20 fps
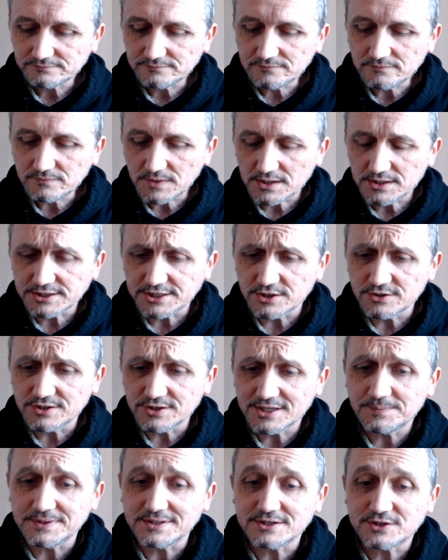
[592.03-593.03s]
So there'd
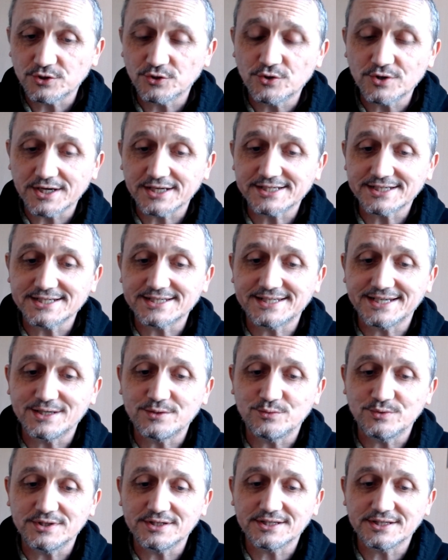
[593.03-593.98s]
been talk, as I said, with